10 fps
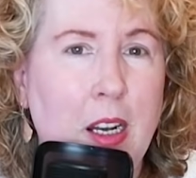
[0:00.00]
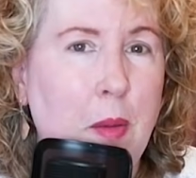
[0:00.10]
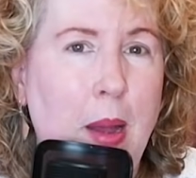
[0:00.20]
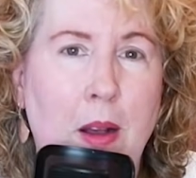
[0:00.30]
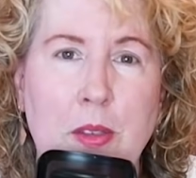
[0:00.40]
send
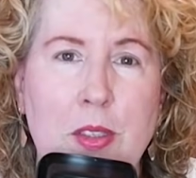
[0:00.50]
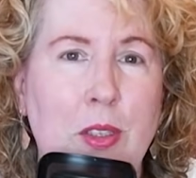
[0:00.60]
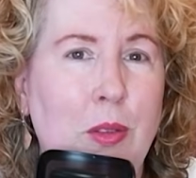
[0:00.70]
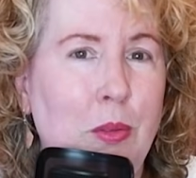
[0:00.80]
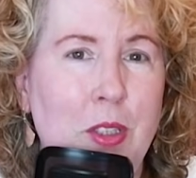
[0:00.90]
them out
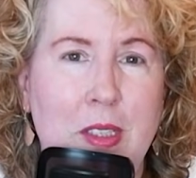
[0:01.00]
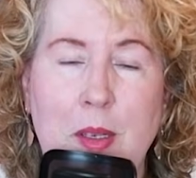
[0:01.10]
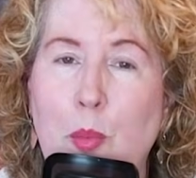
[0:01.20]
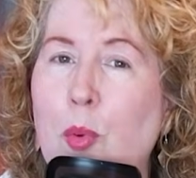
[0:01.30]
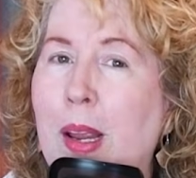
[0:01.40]
to just
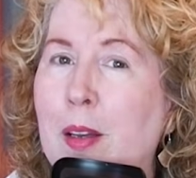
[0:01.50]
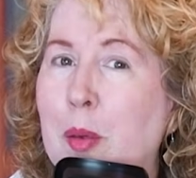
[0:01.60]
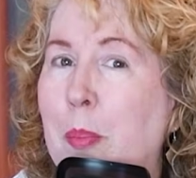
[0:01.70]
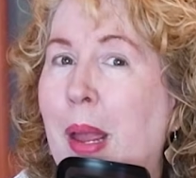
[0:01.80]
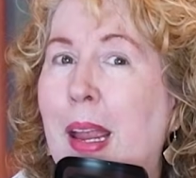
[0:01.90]
some
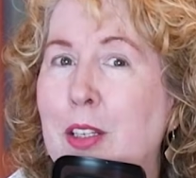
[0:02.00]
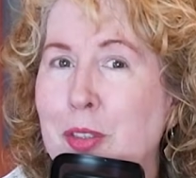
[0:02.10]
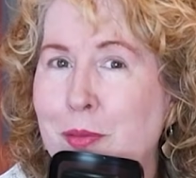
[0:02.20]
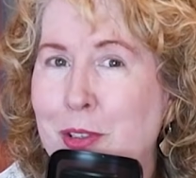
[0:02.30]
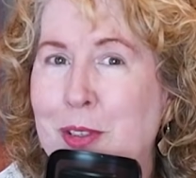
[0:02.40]
random page
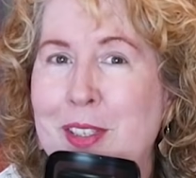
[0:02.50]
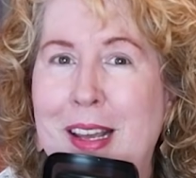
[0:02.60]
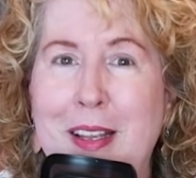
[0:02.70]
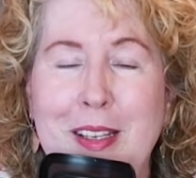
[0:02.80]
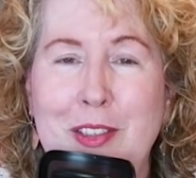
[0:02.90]
of yours
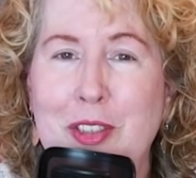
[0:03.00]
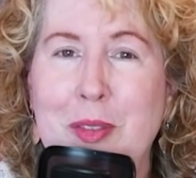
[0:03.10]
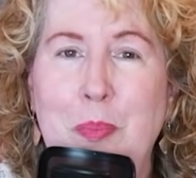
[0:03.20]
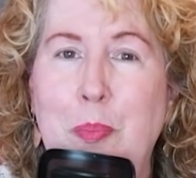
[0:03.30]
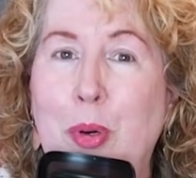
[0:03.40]
that is
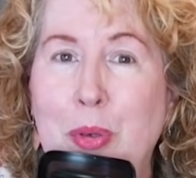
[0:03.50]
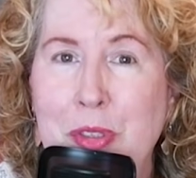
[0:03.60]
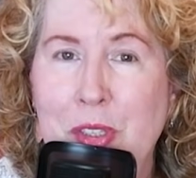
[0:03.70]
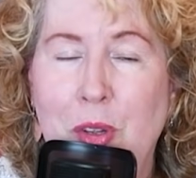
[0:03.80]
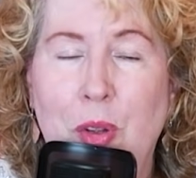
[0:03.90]
just
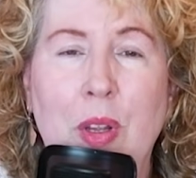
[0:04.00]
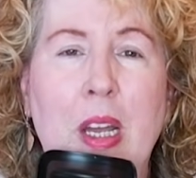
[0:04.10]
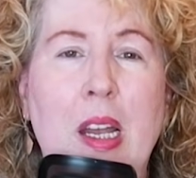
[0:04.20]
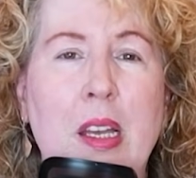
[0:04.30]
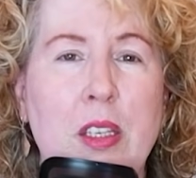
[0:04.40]
personal.
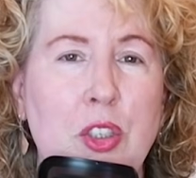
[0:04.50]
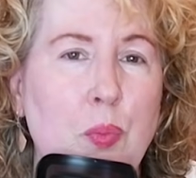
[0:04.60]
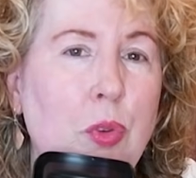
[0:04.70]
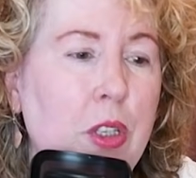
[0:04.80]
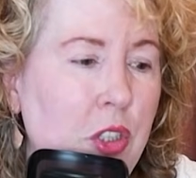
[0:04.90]
This
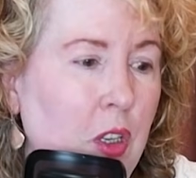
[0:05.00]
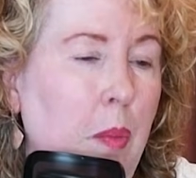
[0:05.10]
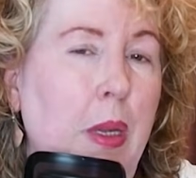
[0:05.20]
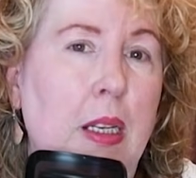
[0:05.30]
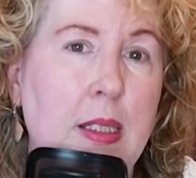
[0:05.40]
really
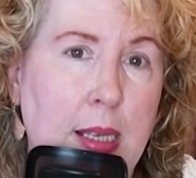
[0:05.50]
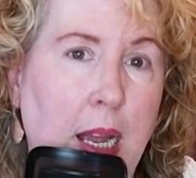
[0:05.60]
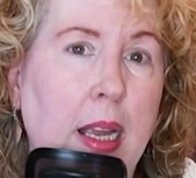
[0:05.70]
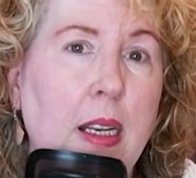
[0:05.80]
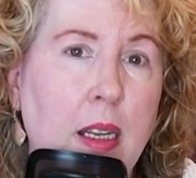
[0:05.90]
should be
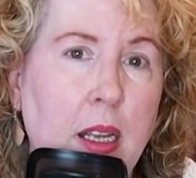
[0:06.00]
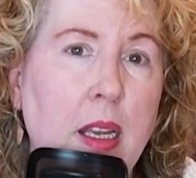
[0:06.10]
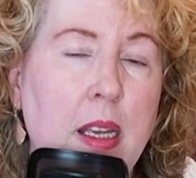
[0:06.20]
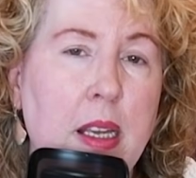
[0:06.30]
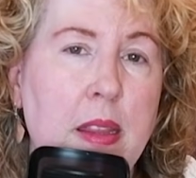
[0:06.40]
tight
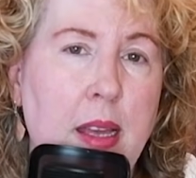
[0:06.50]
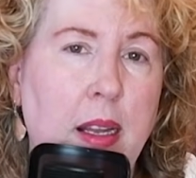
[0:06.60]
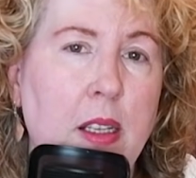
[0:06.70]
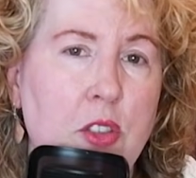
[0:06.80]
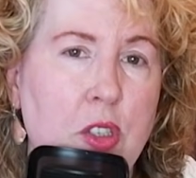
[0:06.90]
in
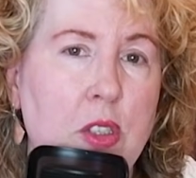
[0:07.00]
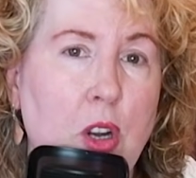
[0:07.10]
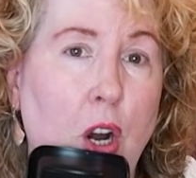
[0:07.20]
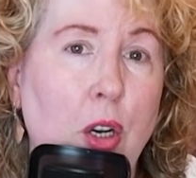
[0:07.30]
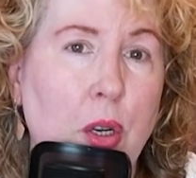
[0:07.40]
that it's just
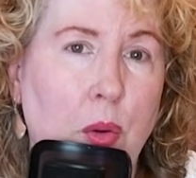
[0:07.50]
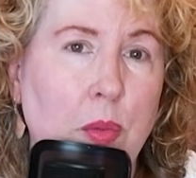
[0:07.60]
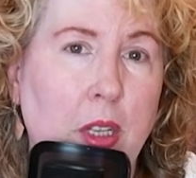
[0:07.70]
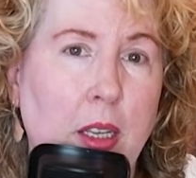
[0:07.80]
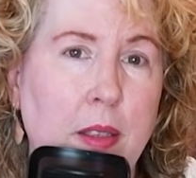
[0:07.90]
art
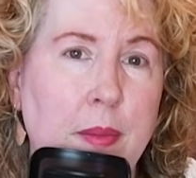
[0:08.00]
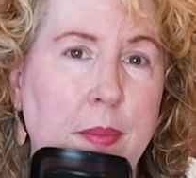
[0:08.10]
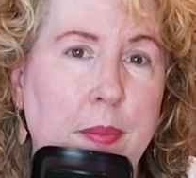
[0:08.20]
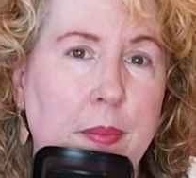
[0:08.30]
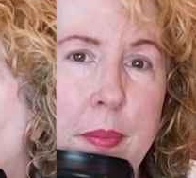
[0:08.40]
only.
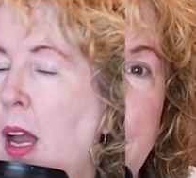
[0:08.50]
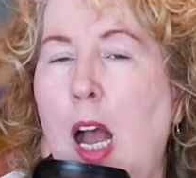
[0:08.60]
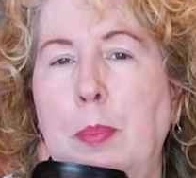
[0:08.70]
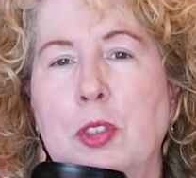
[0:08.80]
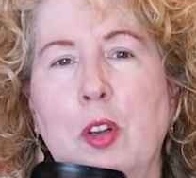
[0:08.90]

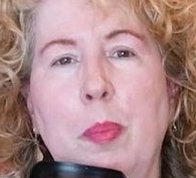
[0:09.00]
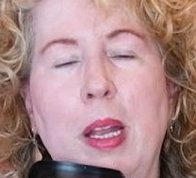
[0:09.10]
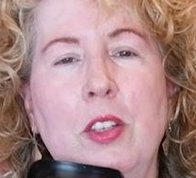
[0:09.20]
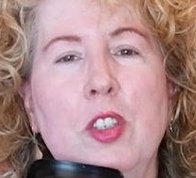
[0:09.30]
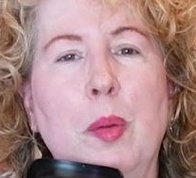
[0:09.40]
Optional
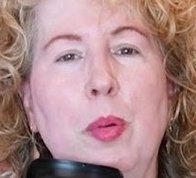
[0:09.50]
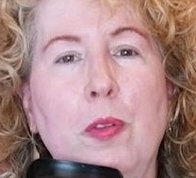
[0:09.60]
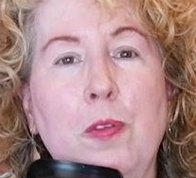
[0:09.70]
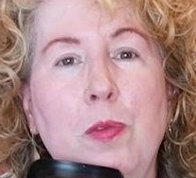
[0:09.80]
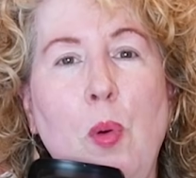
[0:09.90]
page
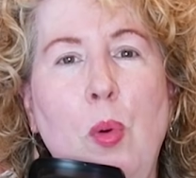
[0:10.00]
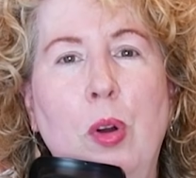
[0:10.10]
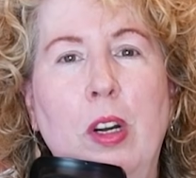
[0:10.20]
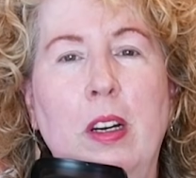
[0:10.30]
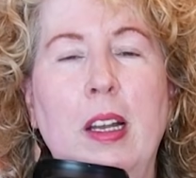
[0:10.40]
number
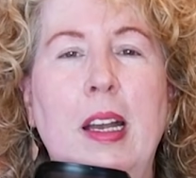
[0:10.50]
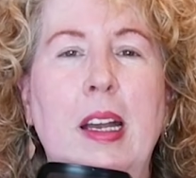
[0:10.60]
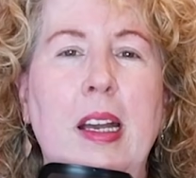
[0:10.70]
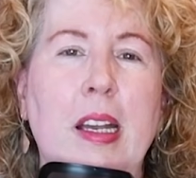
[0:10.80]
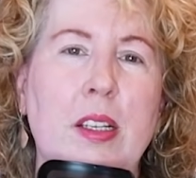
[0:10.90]
4
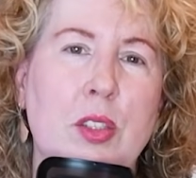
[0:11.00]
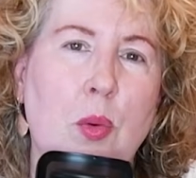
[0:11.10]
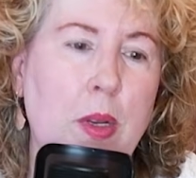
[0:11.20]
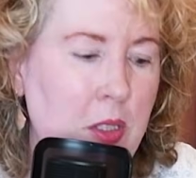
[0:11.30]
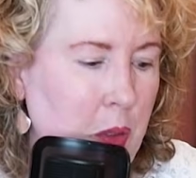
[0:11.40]
is
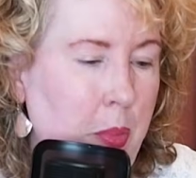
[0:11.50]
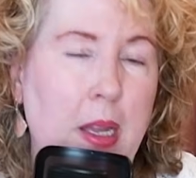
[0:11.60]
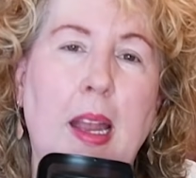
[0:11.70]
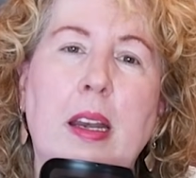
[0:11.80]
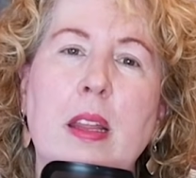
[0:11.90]
going to
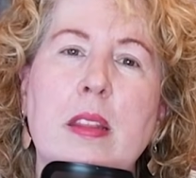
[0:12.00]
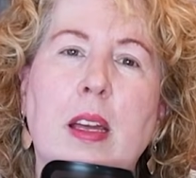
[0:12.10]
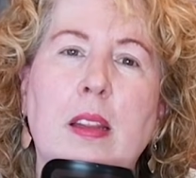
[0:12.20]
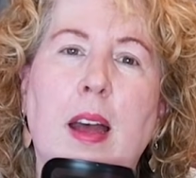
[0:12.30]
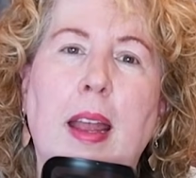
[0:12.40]
be
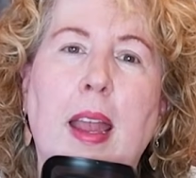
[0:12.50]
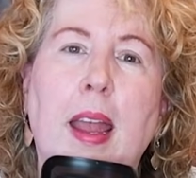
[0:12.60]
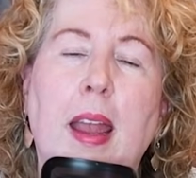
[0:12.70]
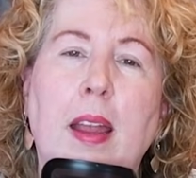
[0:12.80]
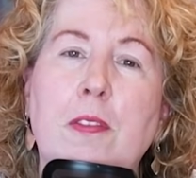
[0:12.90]
anything like
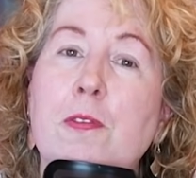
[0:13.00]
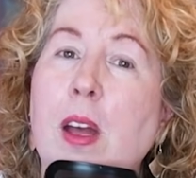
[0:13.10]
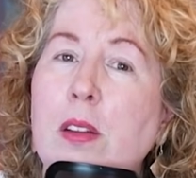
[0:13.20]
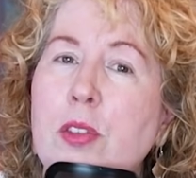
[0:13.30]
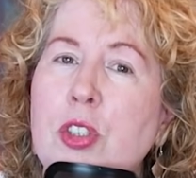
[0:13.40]
a
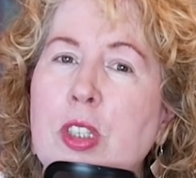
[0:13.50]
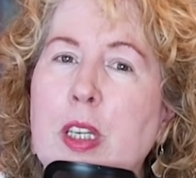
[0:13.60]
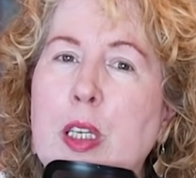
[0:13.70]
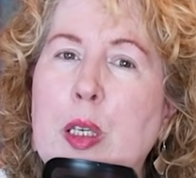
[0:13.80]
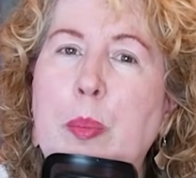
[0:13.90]

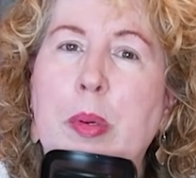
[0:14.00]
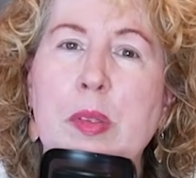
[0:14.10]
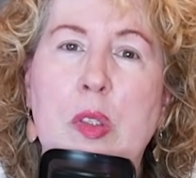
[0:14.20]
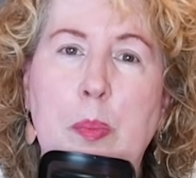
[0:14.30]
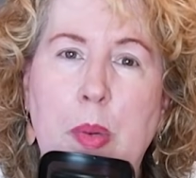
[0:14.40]
fellowship, a
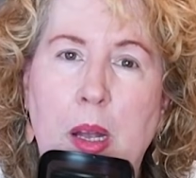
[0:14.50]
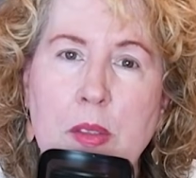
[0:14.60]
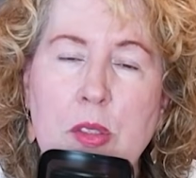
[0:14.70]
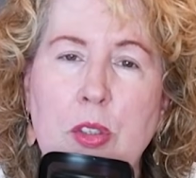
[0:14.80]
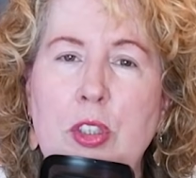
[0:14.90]

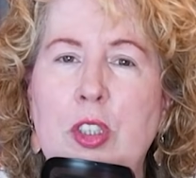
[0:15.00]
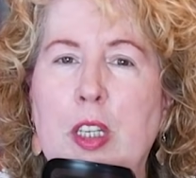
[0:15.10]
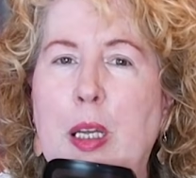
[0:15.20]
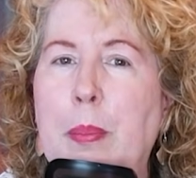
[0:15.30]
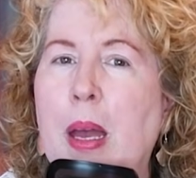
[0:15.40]

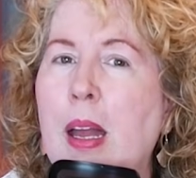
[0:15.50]
sponsorship,